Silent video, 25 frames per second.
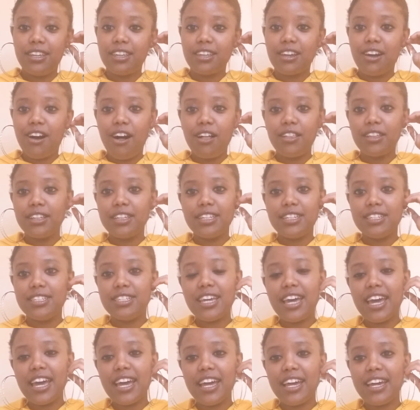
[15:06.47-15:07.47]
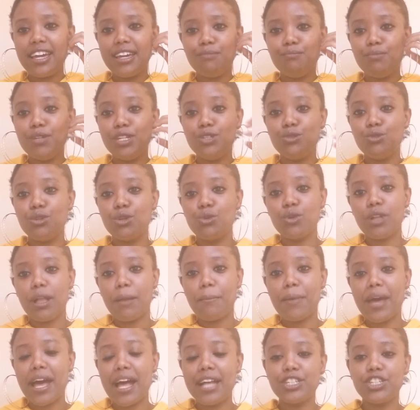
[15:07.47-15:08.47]
call it a day and be doing what
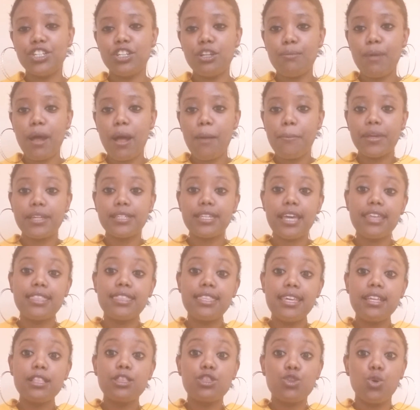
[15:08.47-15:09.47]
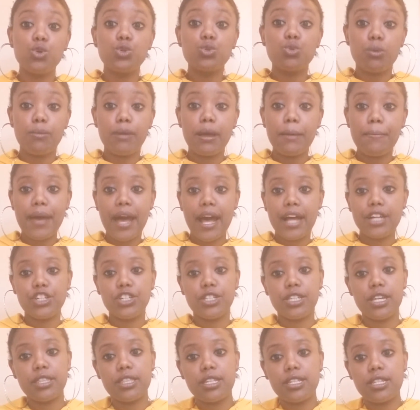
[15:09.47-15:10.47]
I'm passionate about, because I think those were my
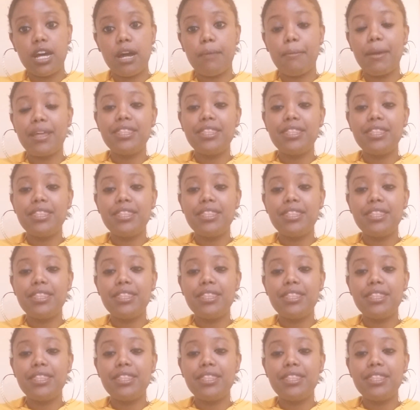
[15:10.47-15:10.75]
passions at the time.